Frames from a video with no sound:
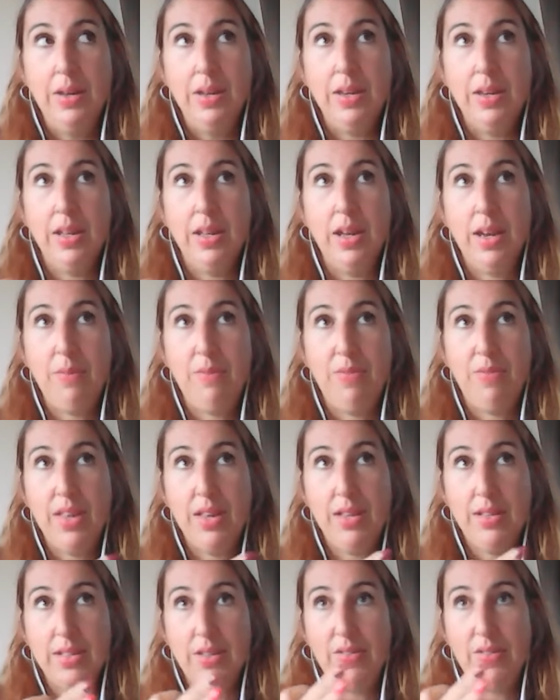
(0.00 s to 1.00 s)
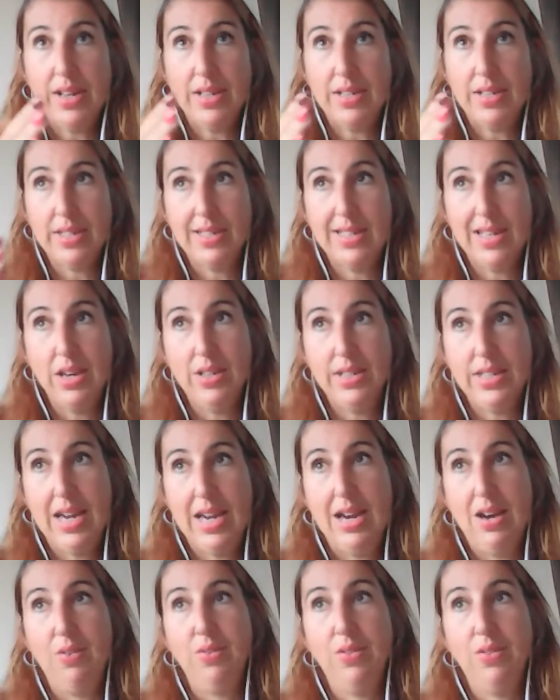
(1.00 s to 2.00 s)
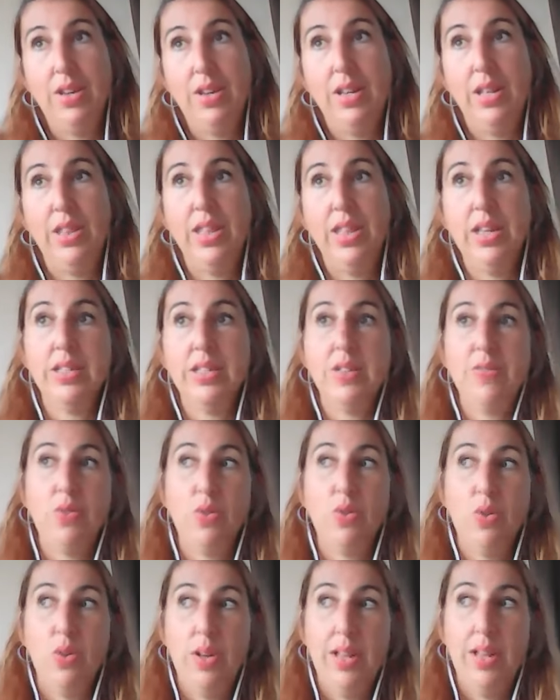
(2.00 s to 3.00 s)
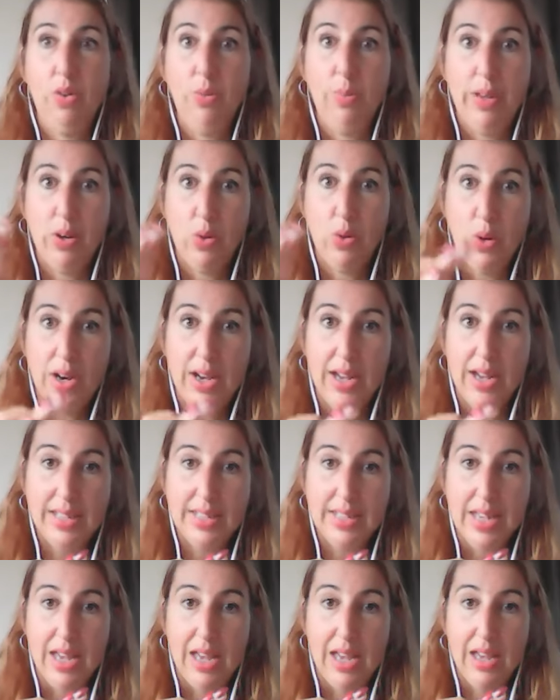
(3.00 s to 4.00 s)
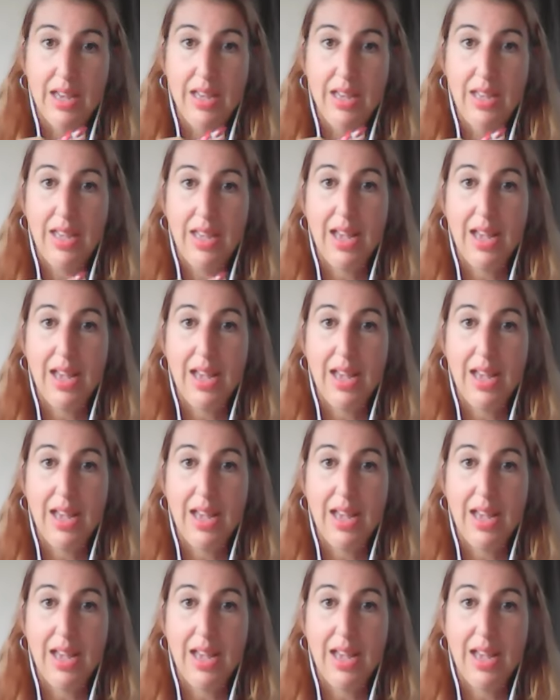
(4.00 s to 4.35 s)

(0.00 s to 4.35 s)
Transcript: you know, things have had to slow down and things have got a little bit quieter,